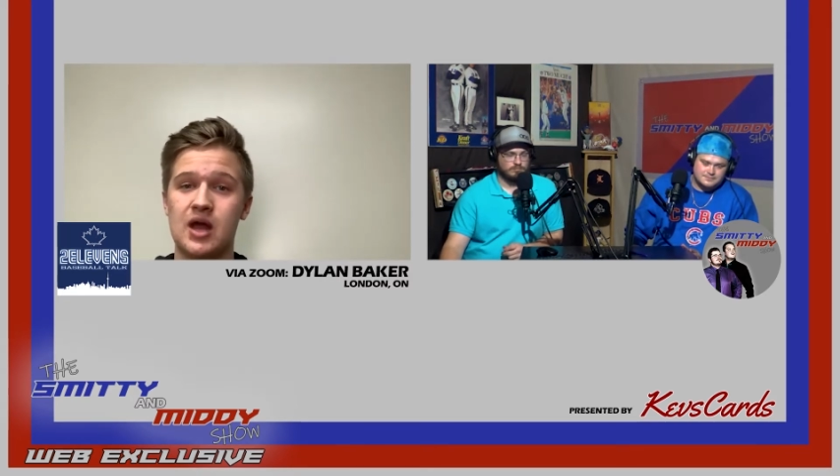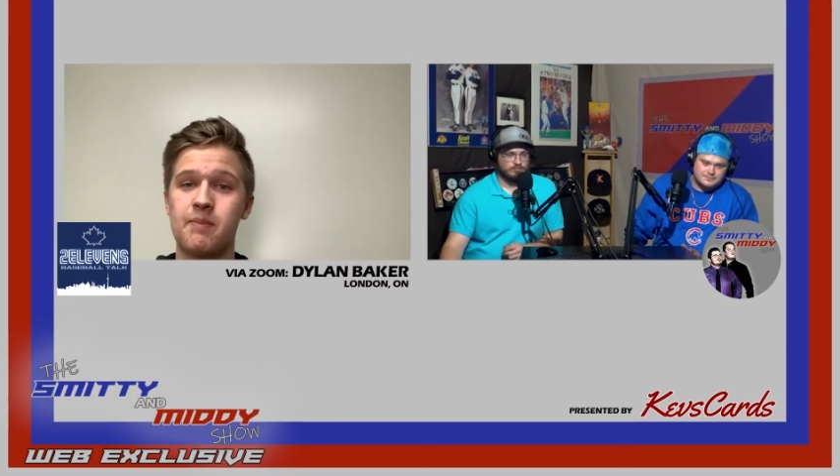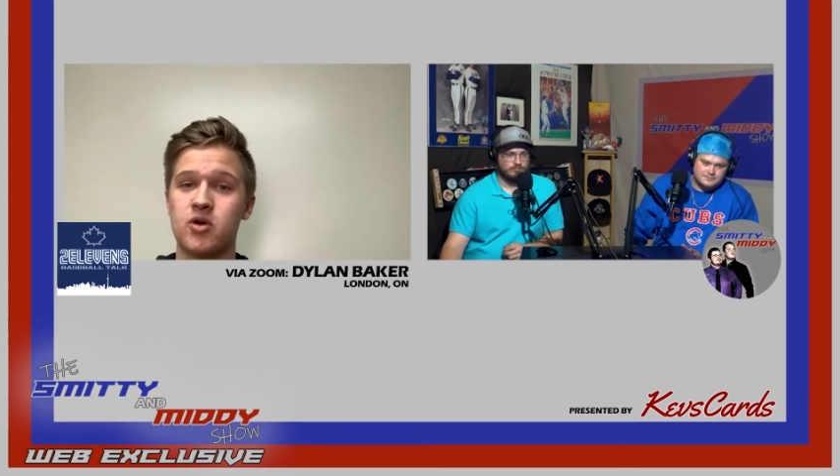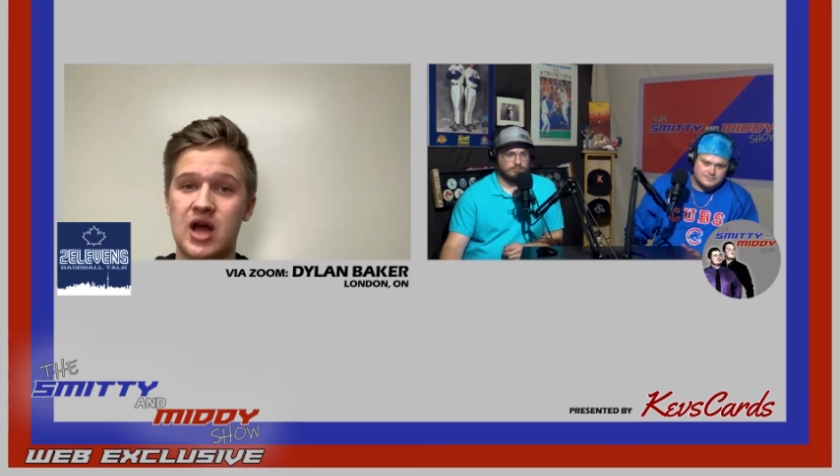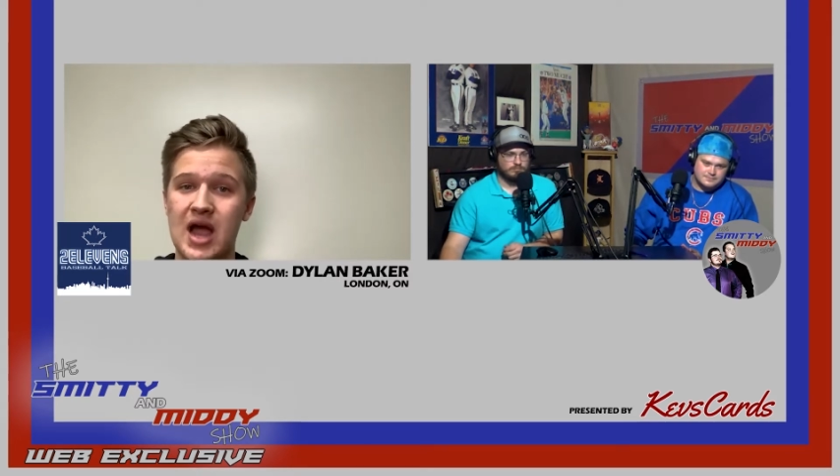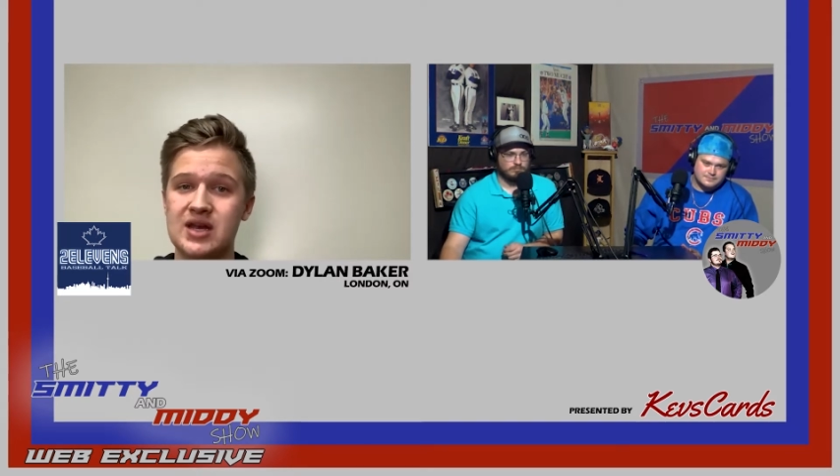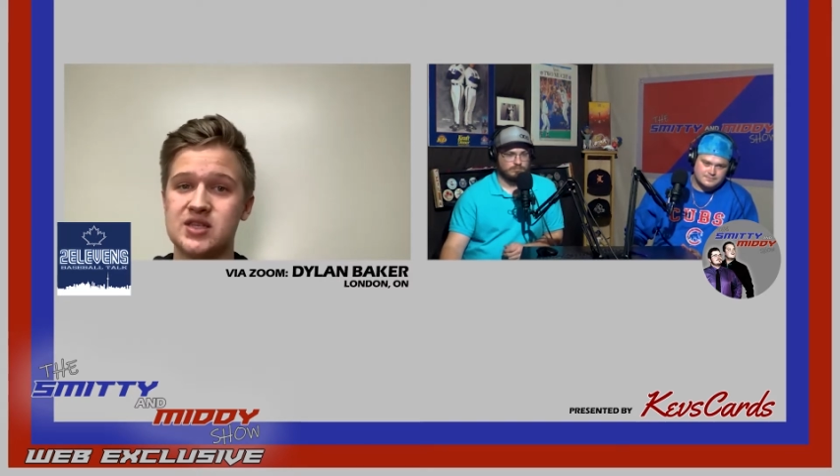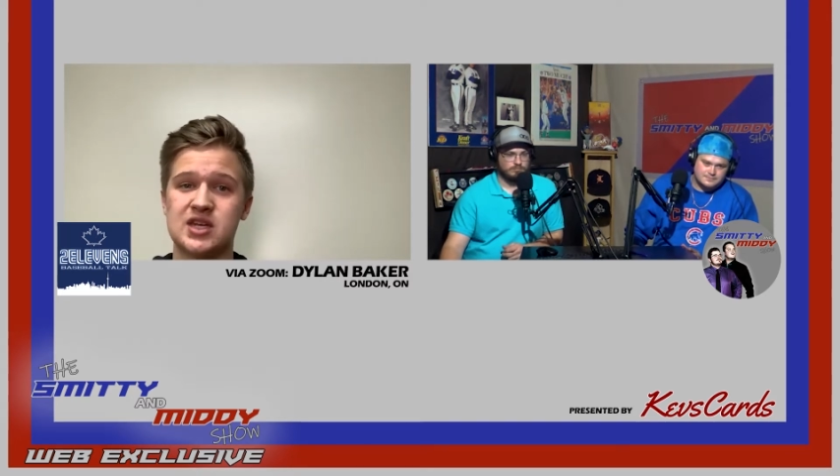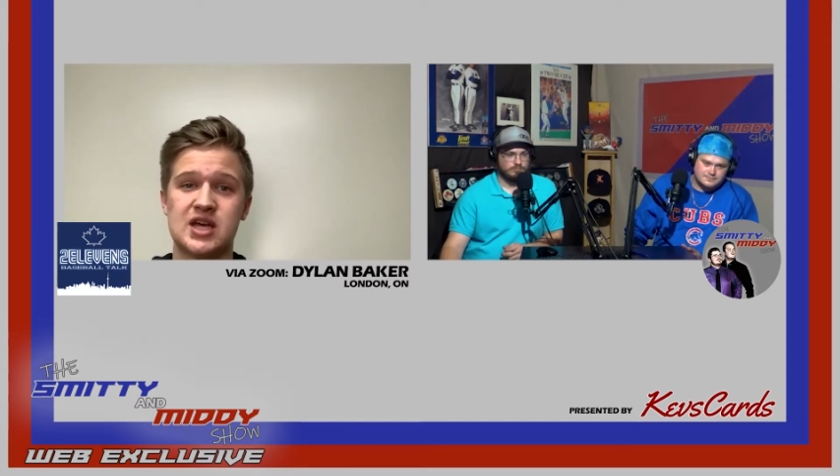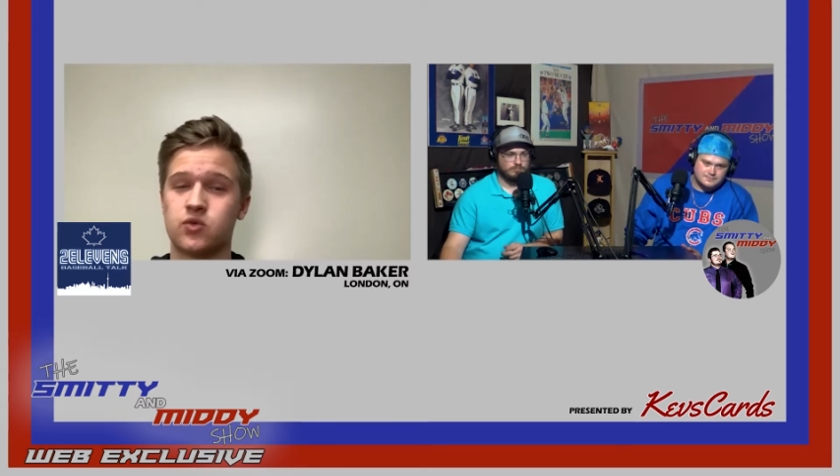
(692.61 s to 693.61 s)
upper 90s
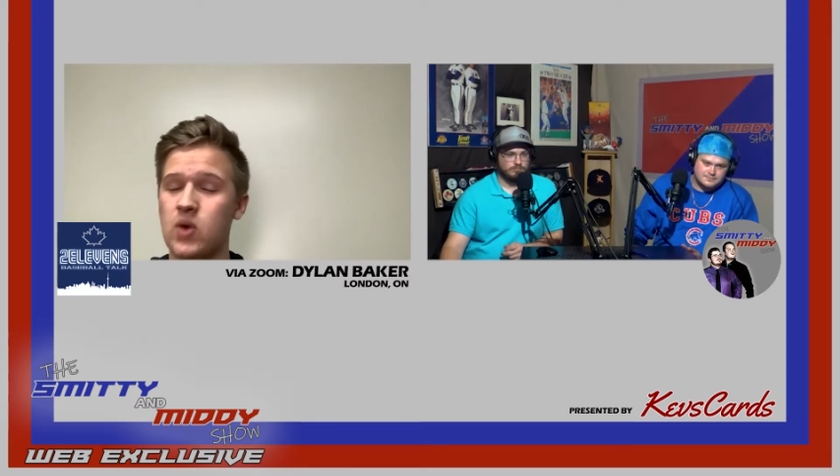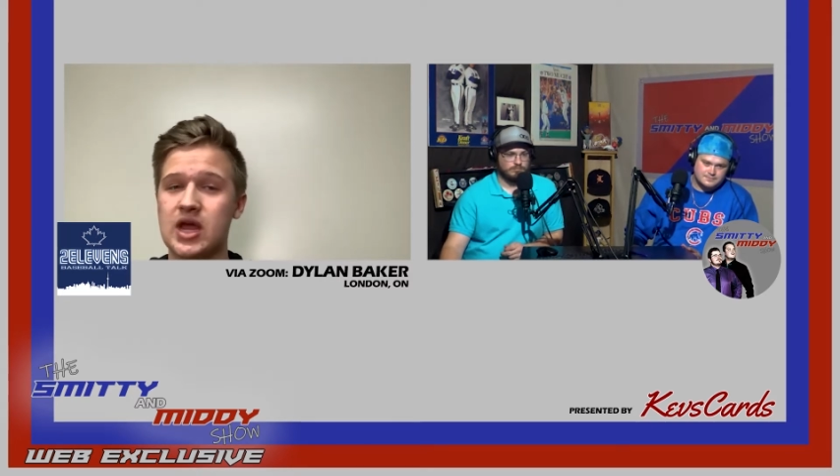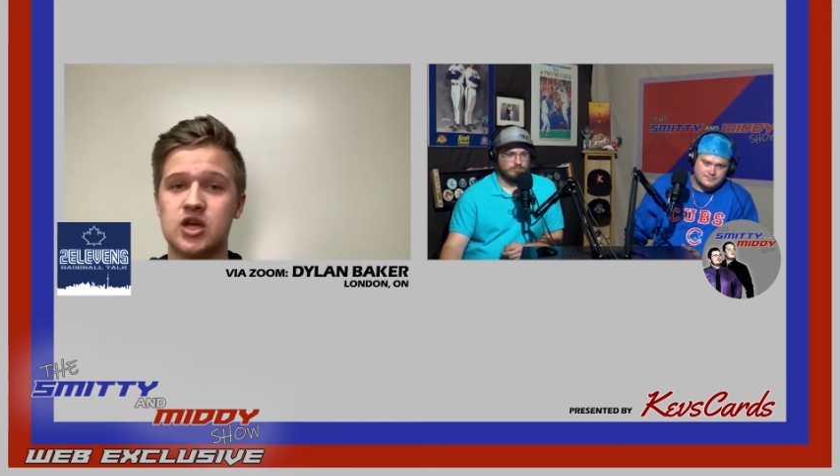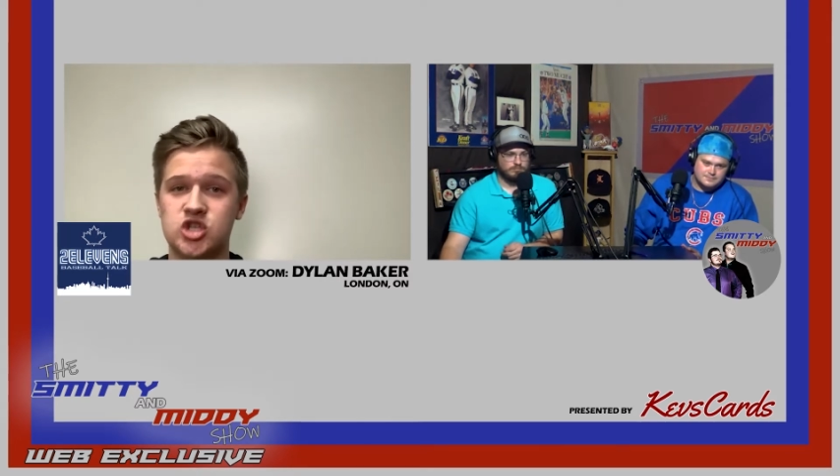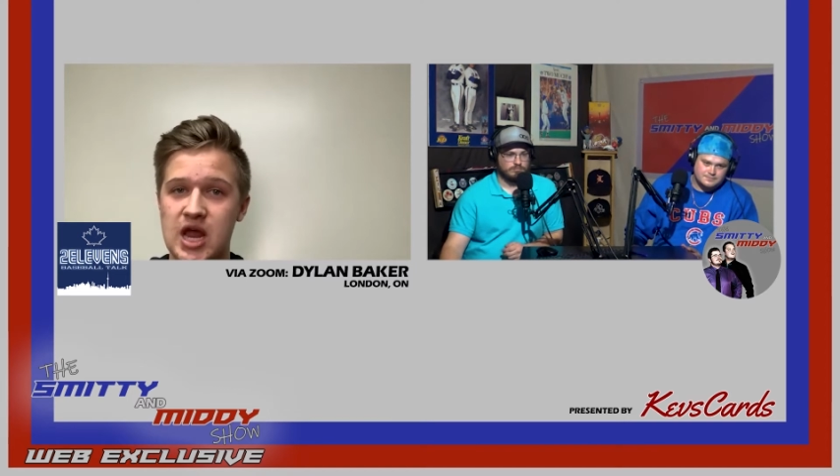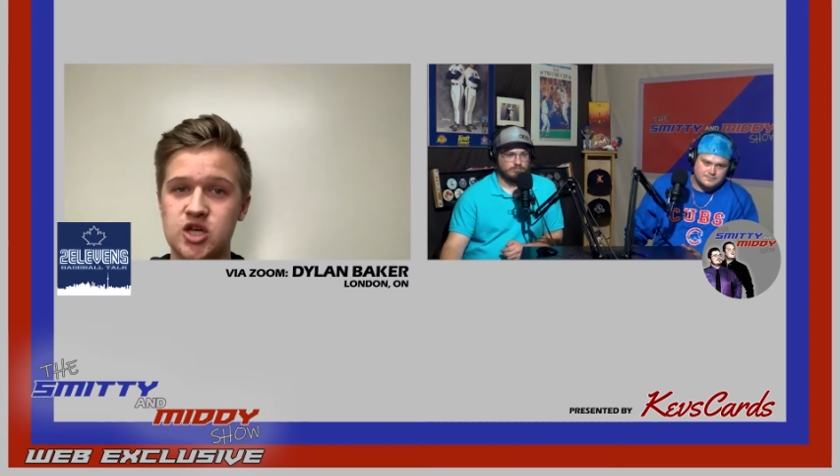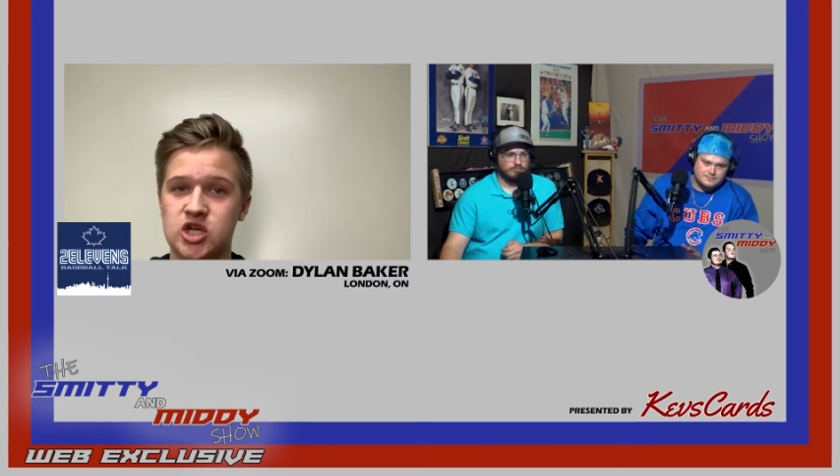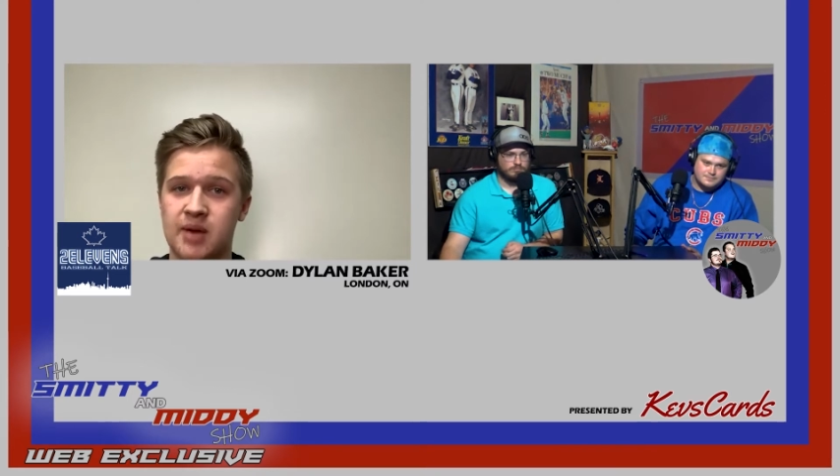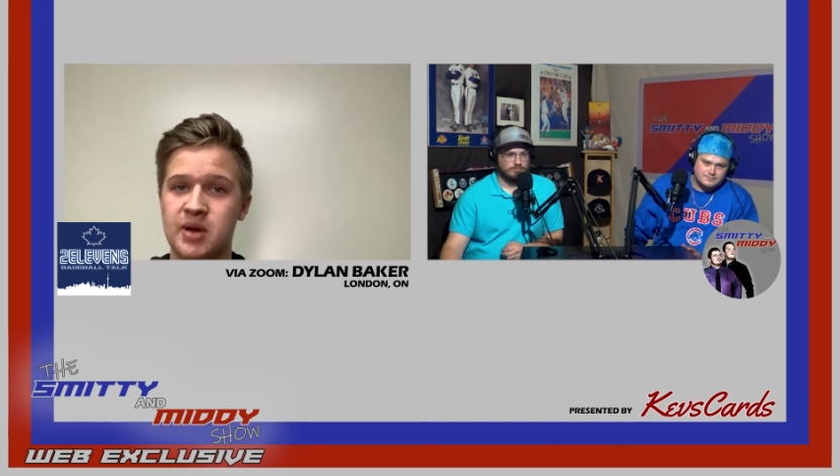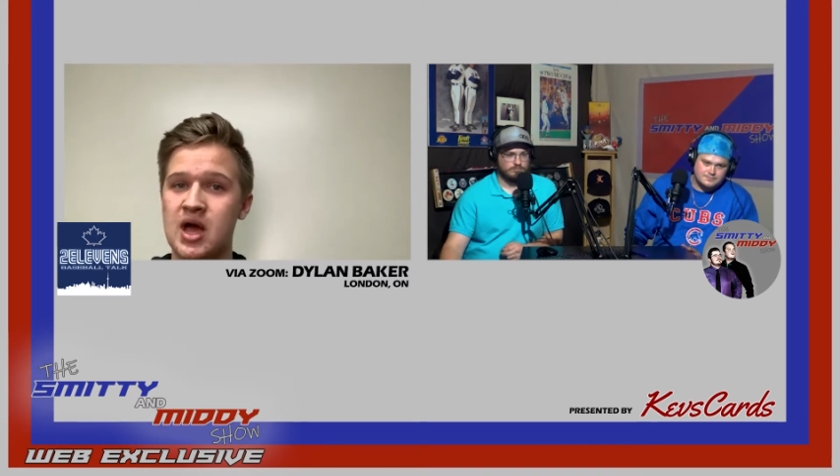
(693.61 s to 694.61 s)
and has a wicked changeup,